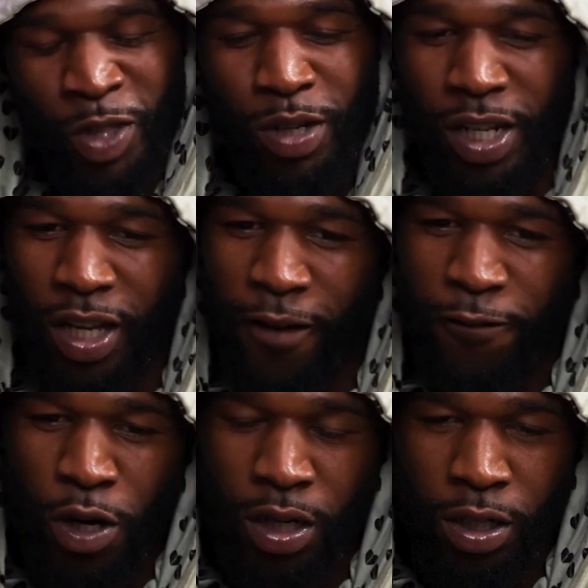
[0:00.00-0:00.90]
you looking
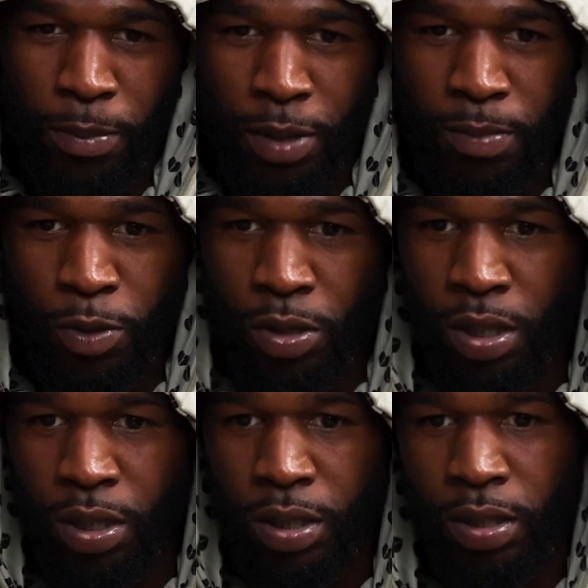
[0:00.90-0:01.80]
for a little bit
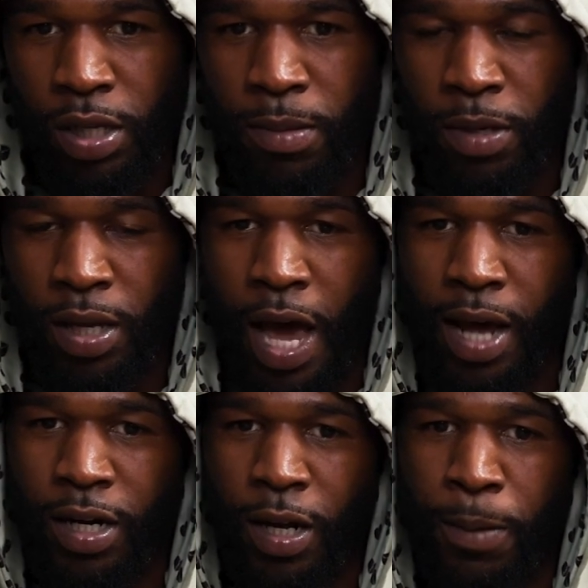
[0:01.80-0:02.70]
more, you know what I mean,
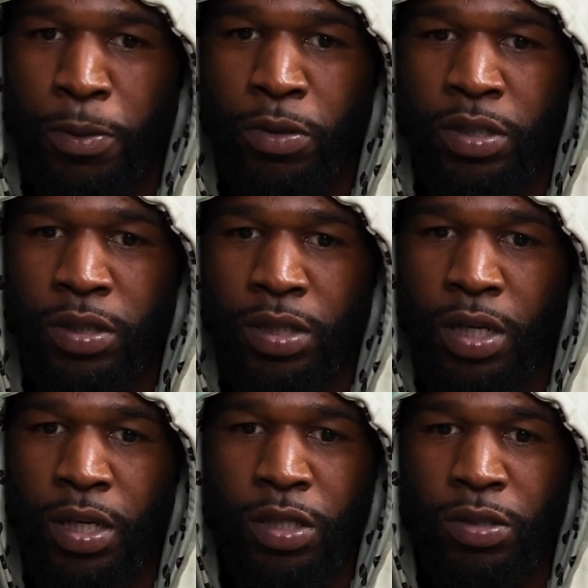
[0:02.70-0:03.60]
out of that push.
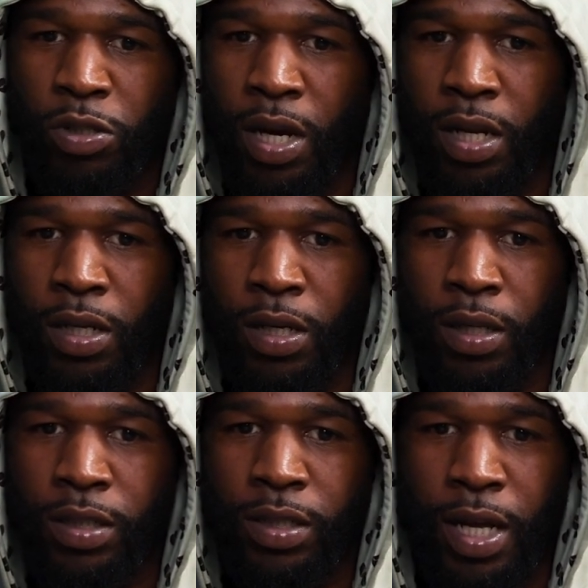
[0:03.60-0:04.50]
You trying
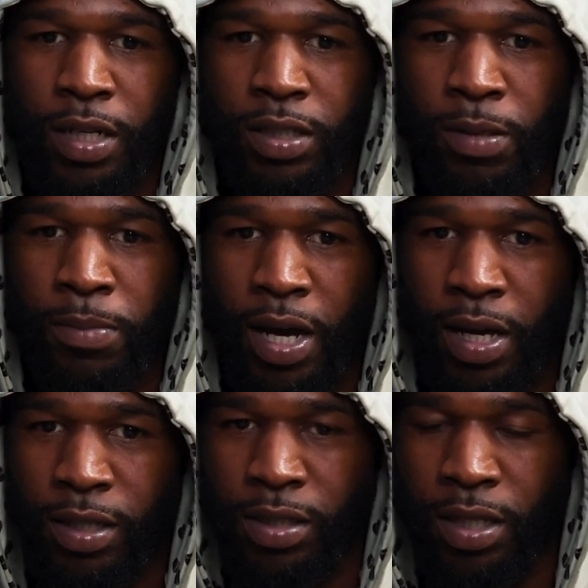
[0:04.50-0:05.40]
to challenge your
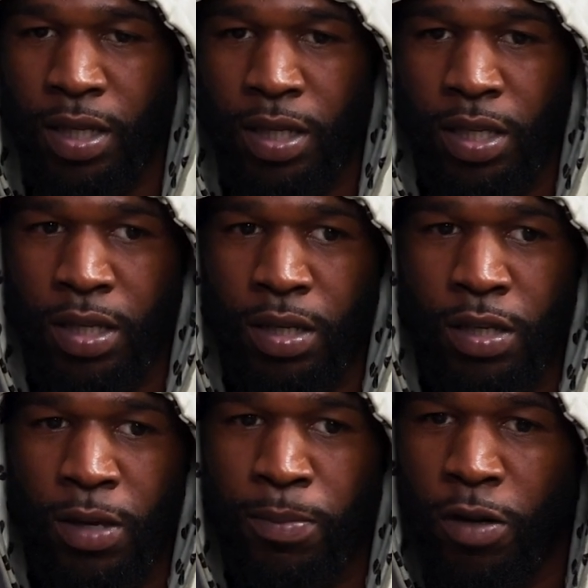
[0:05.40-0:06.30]
mindset,
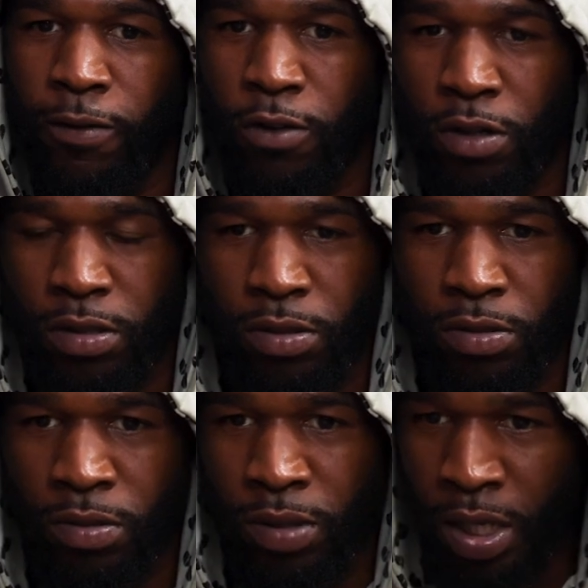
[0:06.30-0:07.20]
your mental
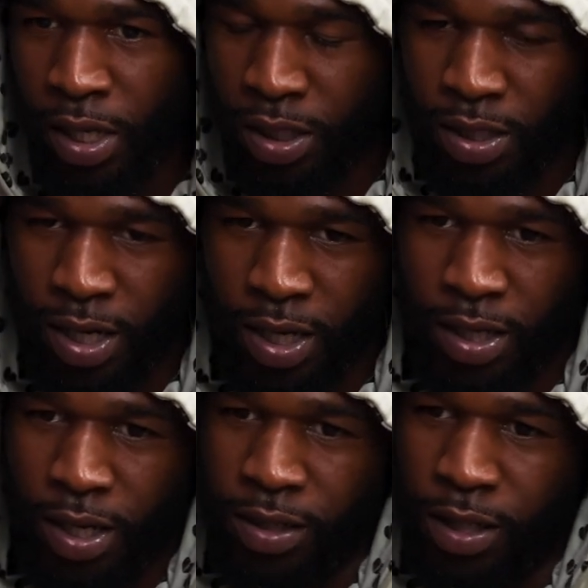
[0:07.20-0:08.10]
fortitude and shit like
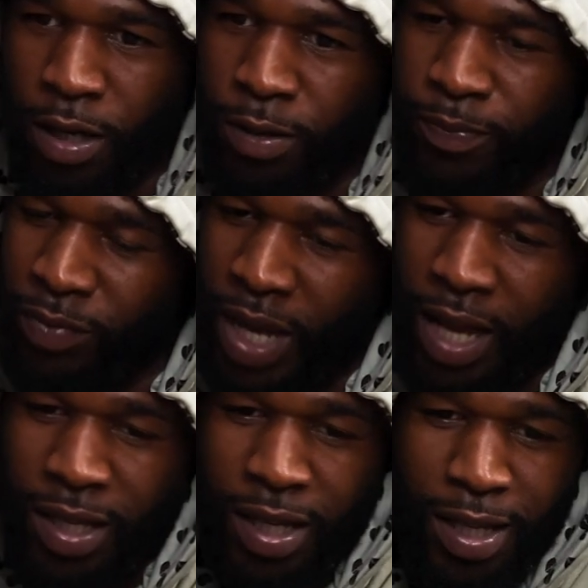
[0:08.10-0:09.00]
that. So
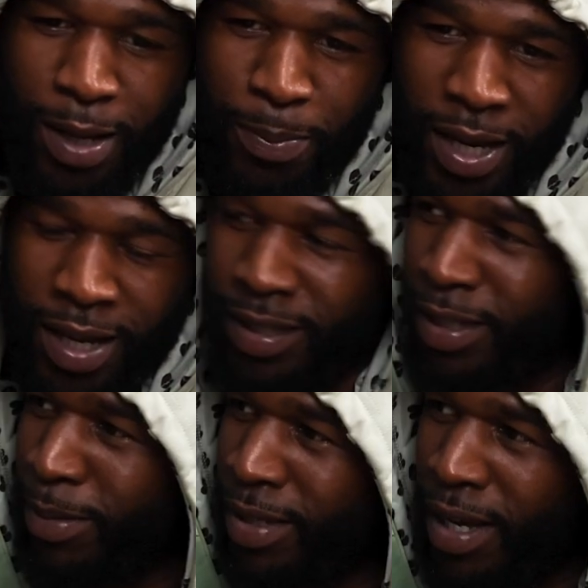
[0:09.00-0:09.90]
I need that pain
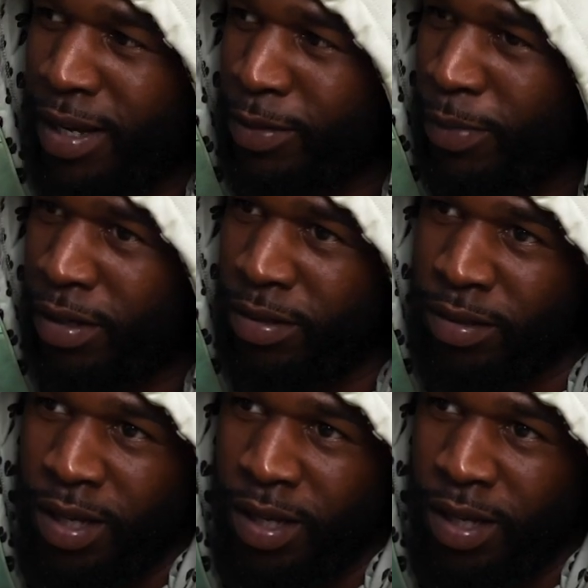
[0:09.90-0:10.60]
sometimes, bro.